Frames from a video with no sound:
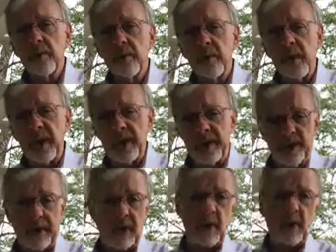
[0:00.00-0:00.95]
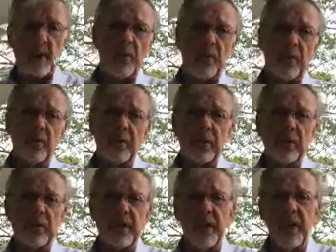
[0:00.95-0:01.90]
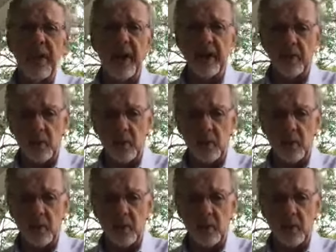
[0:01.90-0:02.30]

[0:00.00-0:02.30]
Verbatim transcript: They need to know what the Christian has.